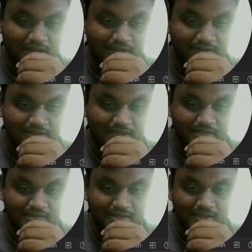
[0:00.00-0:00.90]
have
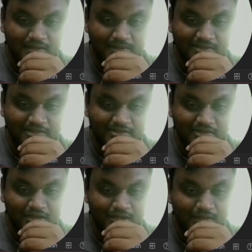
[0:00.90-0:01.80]
there is a
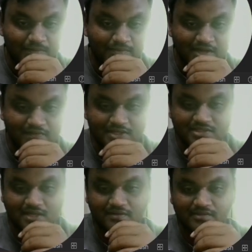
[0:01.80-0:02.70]
message called Java
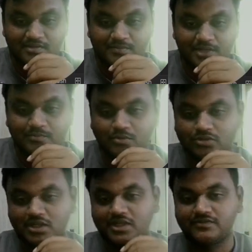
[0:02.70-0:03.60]
and JavaScript are
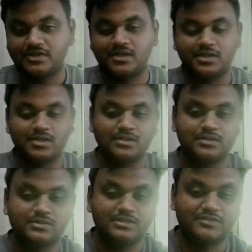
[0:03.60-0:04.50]
both are
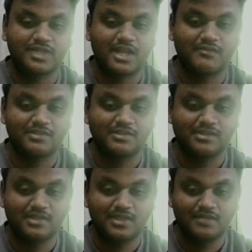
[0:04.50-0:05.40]
different
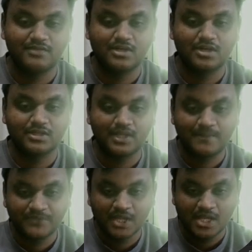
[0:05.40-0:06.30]
languages. Here we got
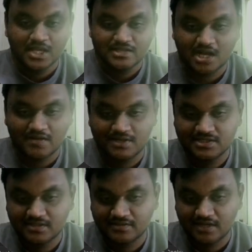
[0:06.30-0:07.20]
the Java
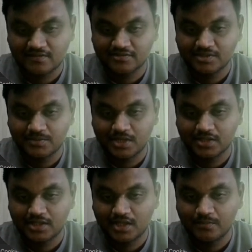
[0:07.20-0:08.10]
and JavaScript
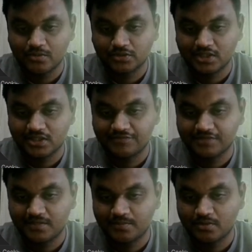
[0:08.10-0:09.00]
are the both are
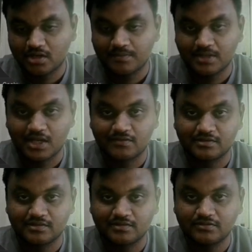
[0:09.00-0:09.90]
different programming
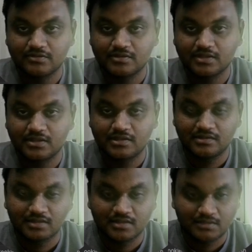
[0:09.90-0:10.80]
languages. If you see
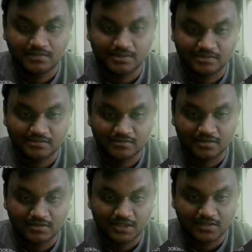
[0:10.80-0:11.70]
this here message
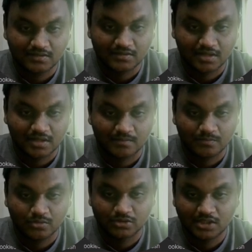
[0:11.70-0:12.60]
what we have,
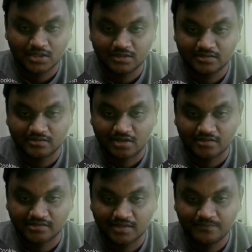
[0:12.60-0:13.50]
both are
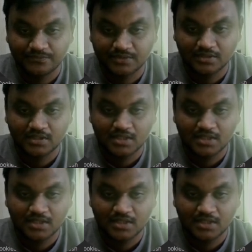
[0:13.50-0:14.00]
not same.